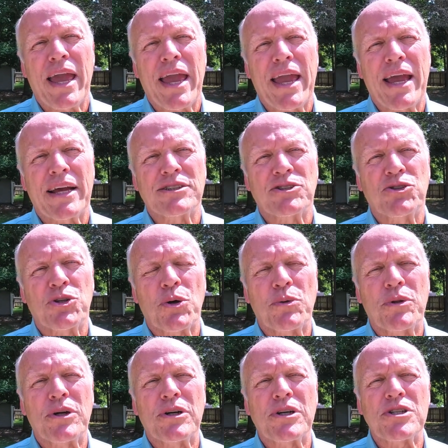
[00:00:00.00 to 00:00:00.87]
and
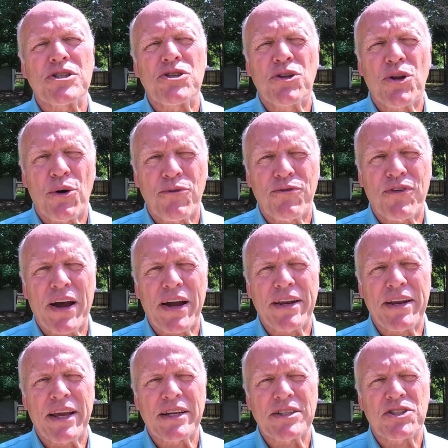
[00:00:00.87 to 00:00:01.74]
so there is no
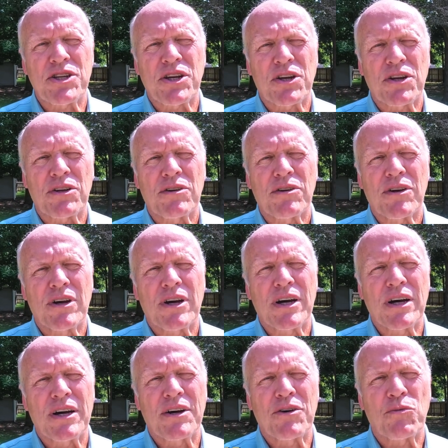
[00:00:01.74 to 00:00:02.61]
financing
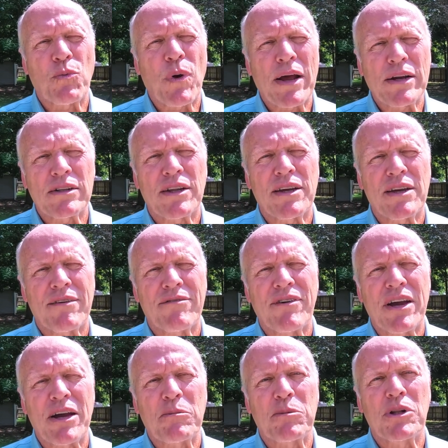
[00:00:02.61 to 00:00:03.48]
uh, readily
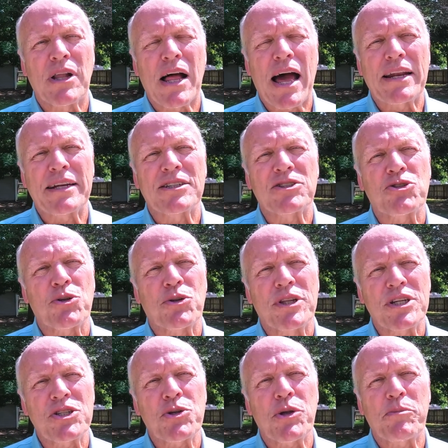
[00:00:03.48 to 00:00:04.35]
available on it, so
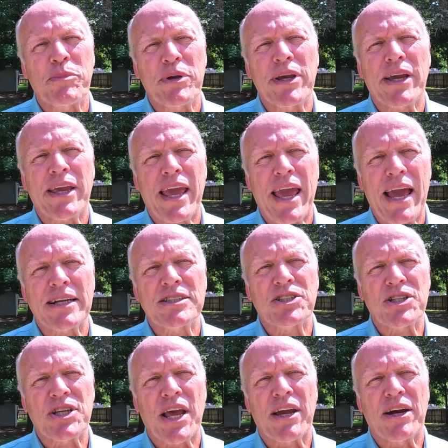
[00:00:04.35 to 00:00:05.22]
this would be a
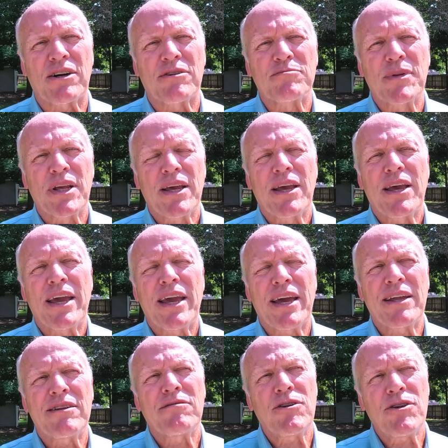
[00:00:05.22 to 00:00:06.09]
cash sale.
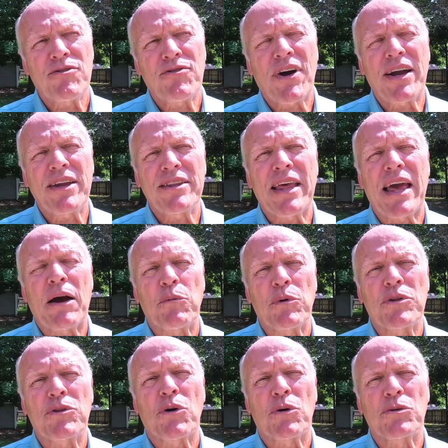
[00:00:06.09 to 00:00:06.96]
And you find that
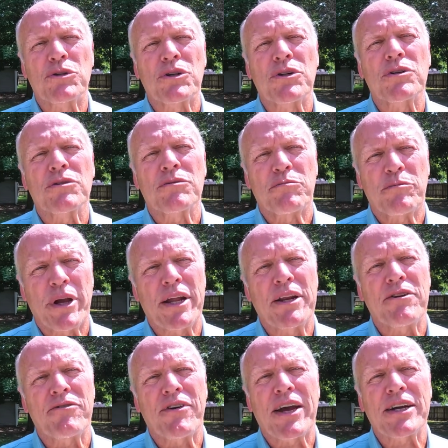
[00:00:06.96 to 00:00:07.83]
with older
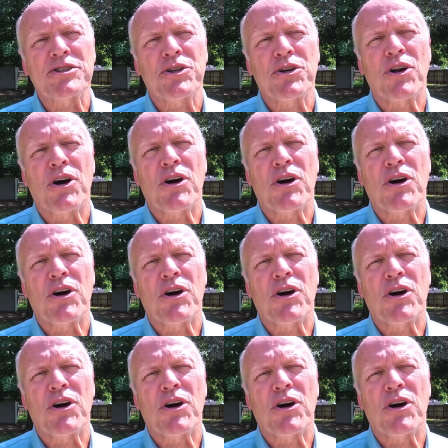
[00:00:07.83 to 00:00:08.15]
manufactured